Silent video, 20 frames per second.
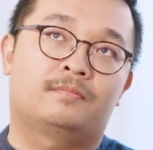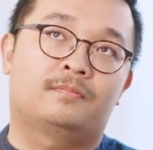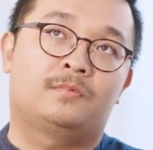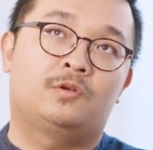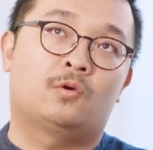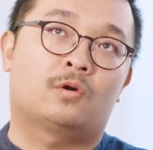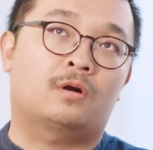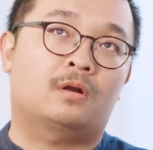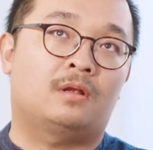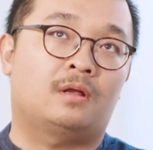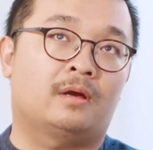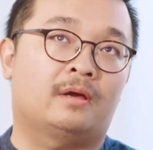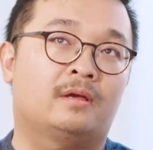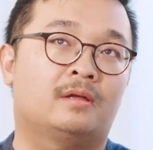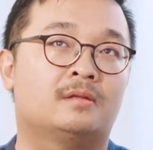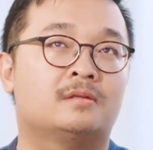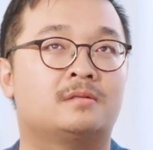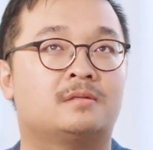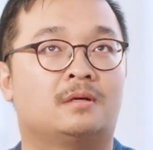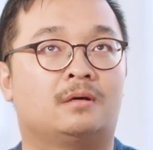your
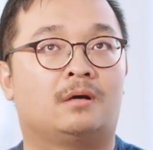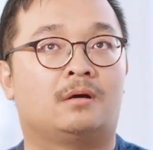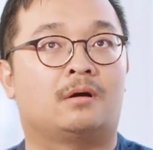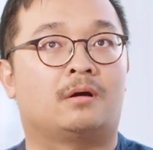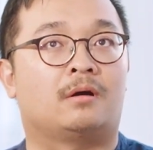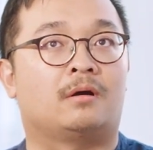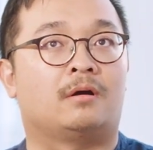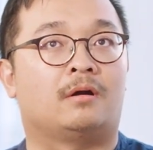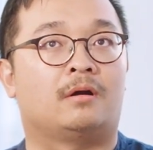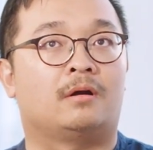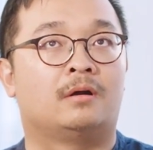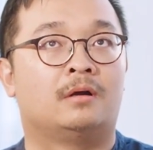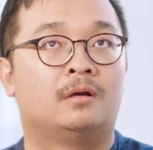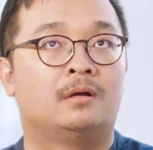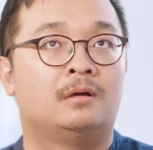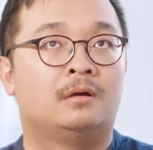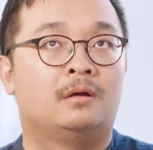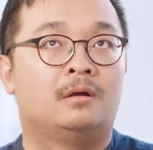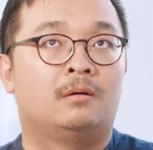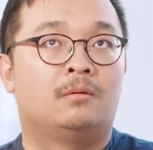clients are
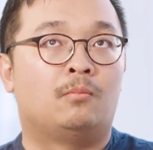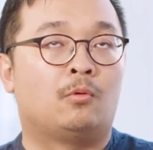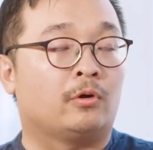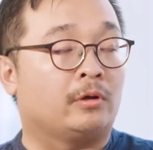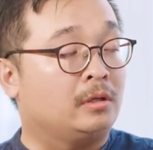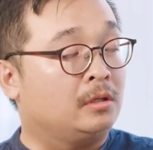more